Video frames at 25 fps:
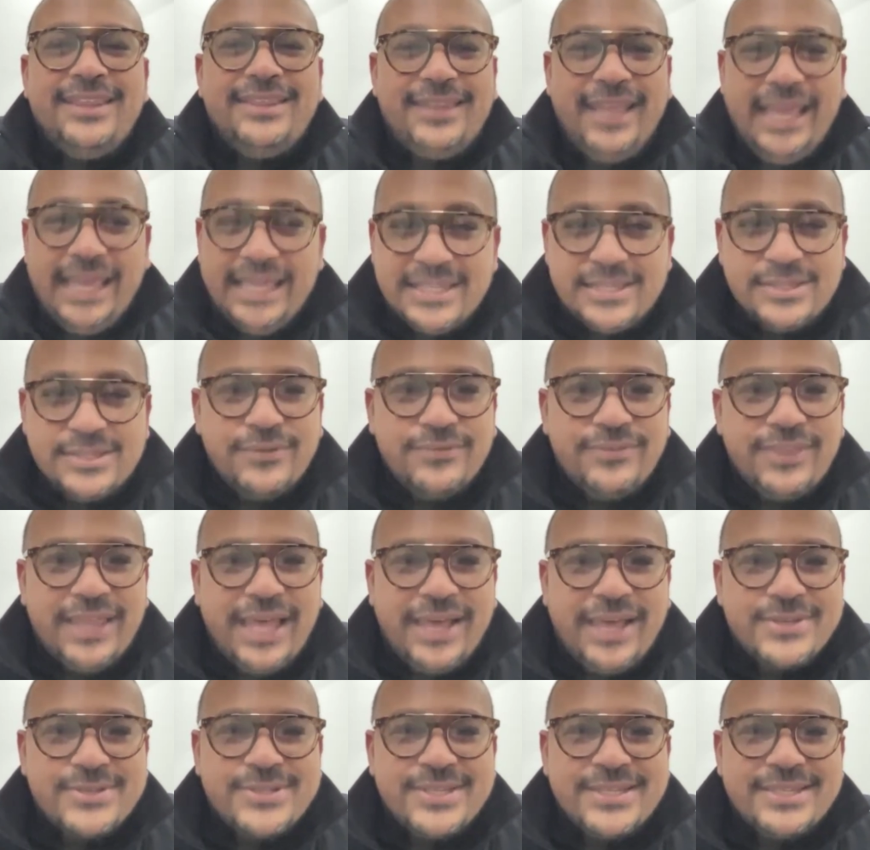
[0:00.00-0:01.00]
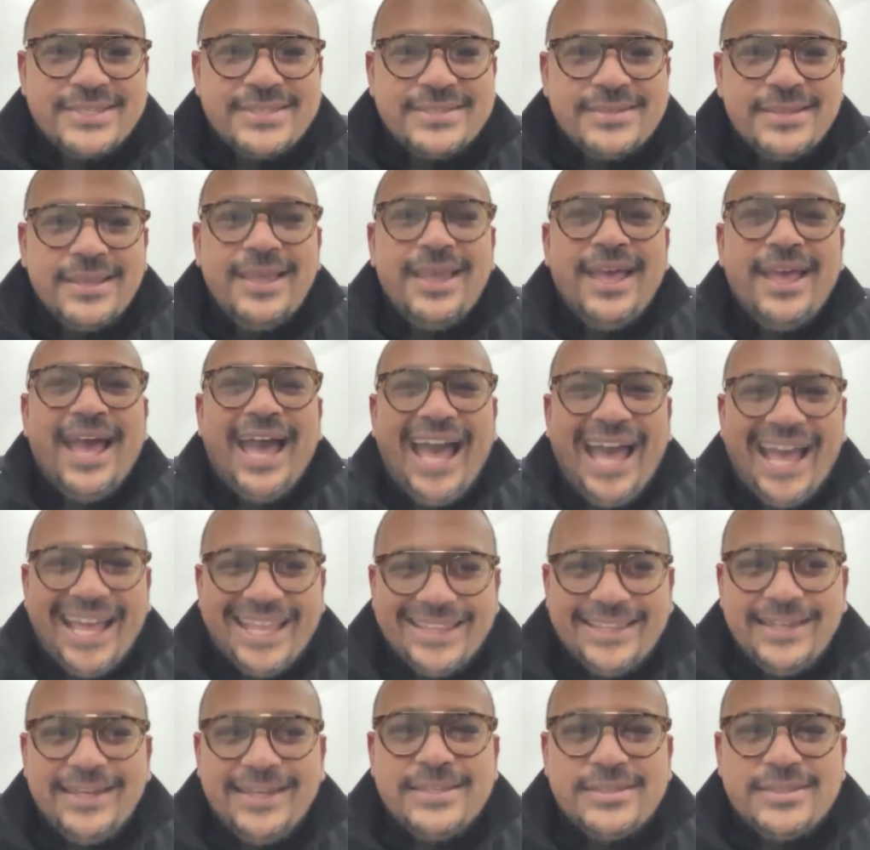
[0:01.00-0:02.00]
Tens of thousands?
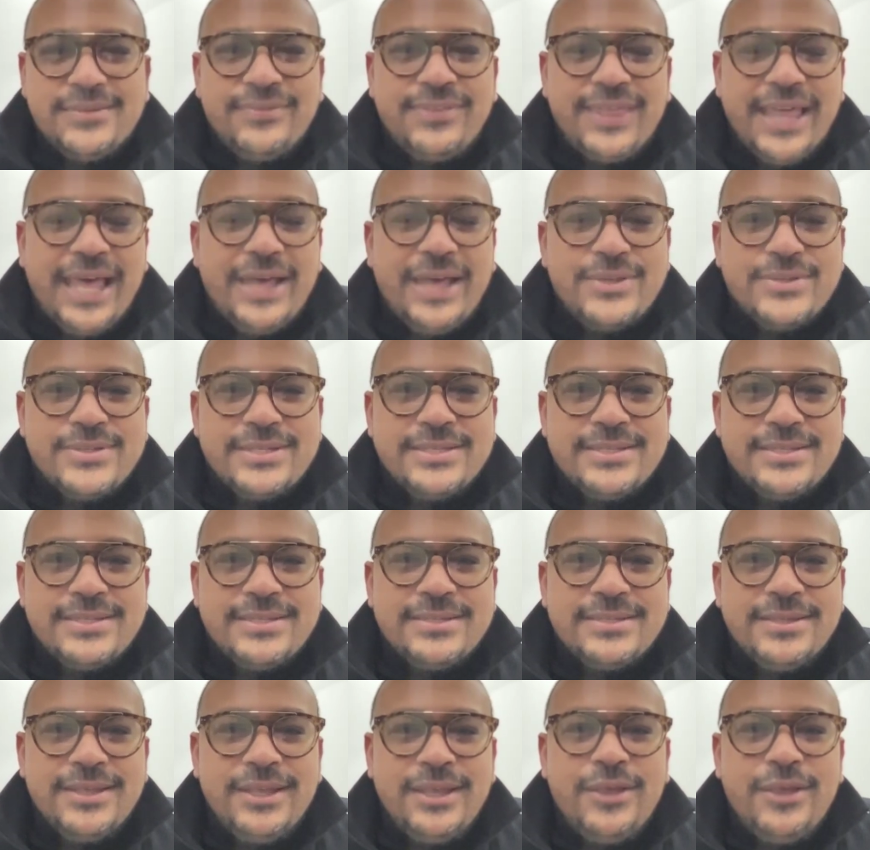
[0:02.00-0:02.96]
Hundreds of thousands?